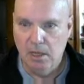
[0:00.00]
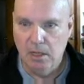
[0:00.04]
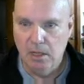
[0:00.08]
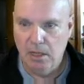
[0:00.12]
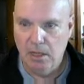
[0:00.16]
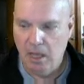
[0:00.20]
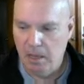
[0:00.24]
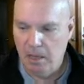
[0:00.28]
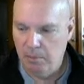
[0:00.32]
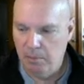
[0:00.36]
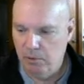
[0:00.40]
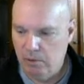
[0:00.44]

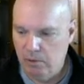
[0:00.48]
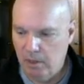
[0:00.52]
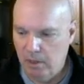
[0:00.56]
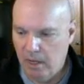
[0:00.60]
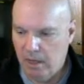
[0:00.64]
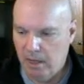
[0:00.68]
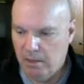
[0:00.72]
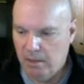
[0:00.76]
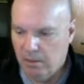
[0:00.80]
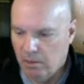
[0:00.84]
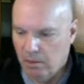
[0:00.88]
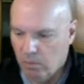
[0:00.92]
cable
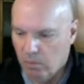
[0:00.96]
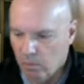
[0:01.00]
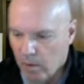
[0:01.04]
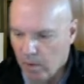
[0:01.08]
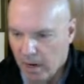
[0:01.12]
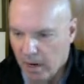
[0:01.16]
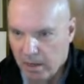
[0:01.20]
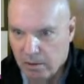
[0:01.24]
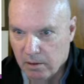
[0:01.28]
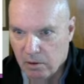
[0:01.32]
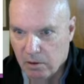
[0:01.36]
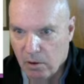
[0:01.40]
and the
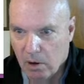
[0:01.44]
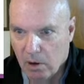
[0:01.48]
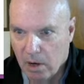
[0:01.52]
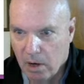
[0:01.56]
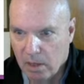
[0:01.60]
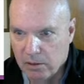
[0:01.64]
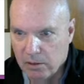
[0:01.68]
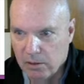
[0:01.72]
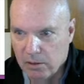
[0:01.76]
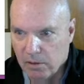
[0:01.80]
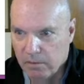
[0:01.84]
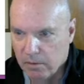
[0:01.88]
red
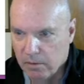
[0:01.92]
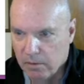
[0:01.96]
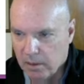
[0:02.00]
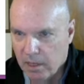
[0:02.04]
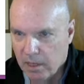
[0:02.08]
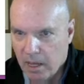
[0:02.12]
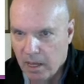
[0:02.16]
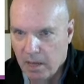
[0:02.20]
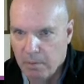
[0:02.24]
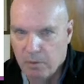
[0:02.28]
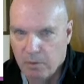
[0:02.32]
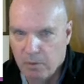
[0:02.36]
crossover
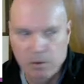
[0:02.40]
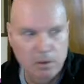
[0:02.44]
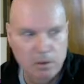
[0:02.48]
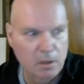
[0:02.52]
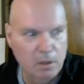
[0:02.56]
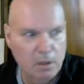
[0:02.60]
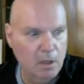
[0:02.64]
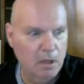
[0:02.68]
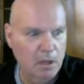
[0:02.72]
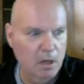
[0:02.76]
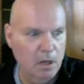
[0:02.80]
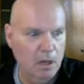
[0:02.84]
cable.
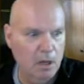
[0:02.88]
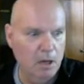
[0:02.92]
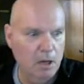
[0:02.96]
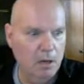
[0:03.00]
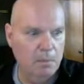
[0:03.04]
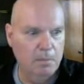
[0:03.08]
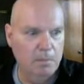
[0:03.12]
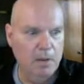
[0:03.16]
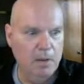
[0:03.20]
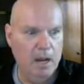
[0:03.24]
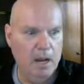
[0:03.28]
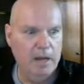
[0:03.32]

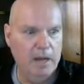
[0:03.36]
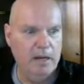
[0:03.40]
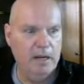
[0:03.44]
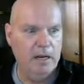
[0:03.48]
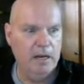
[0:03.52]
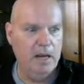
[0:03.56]
I didn't